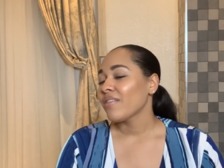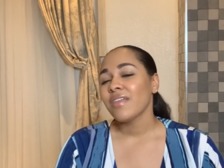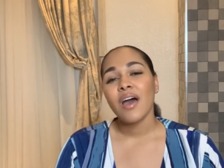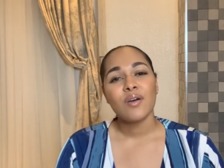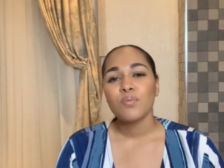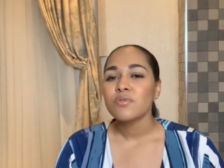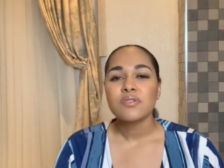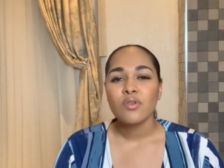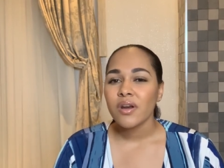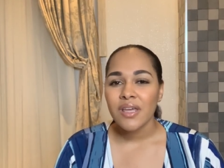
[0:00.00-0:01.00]
that was
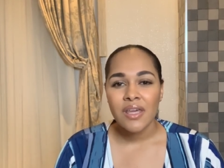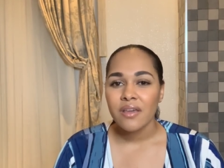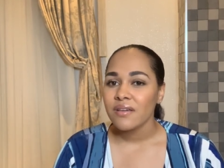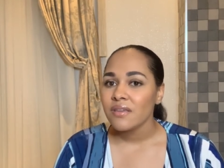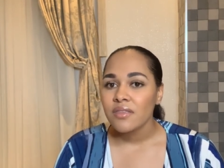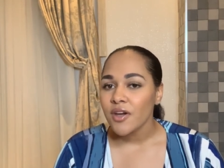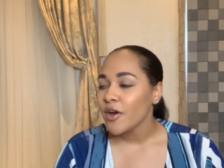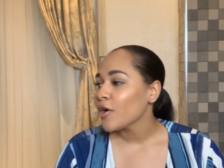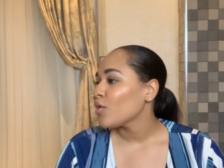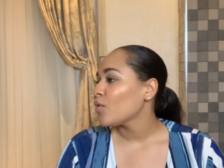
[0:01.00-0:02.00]
not it
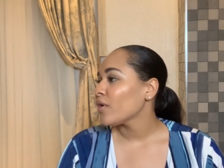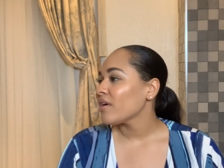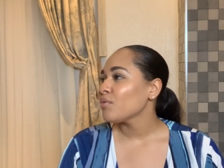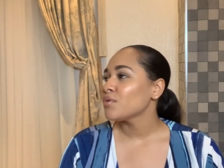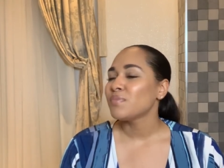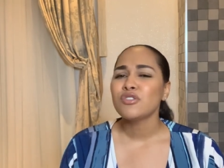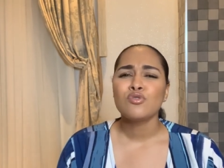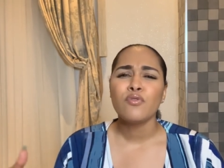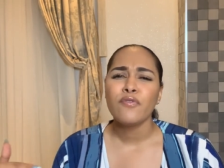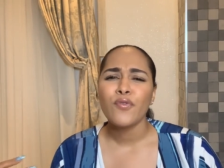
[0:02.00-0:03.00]
either or it would be
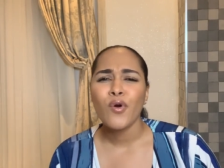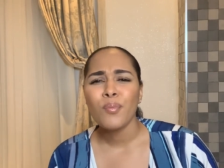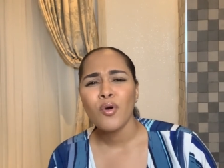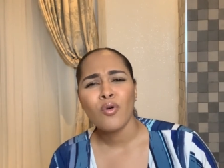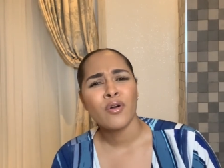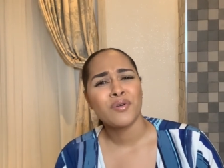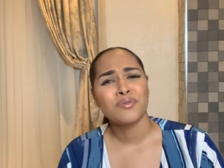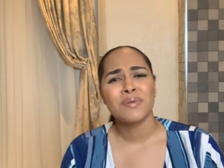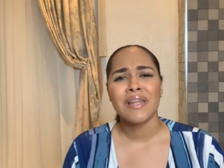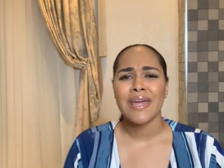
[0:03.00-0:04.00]
too formal or it
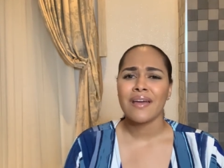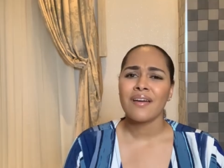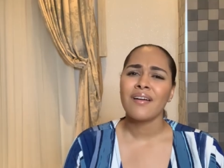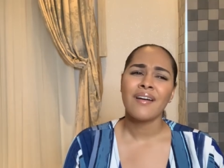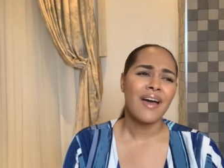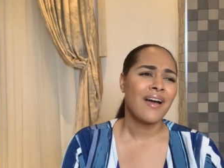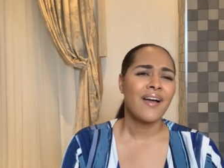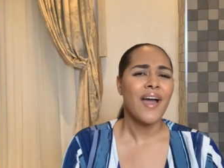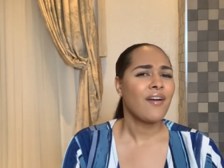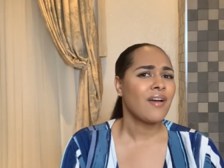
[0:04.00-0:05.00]
would be like
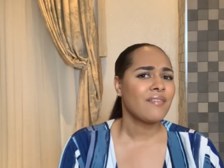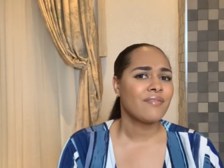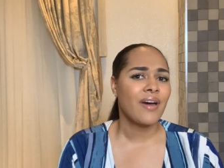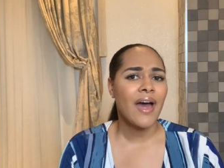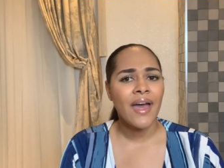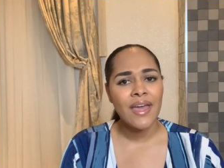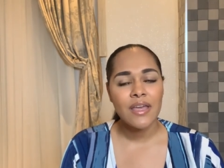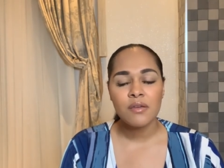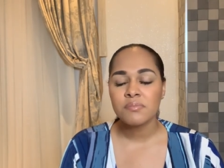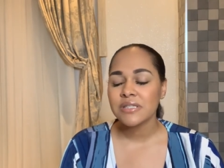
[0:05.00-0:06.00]
Ankara
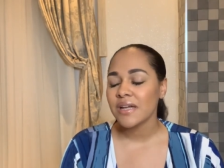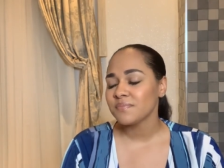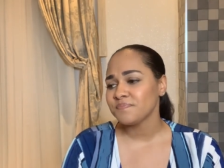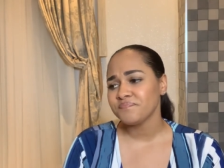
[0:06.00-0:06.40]
vibes and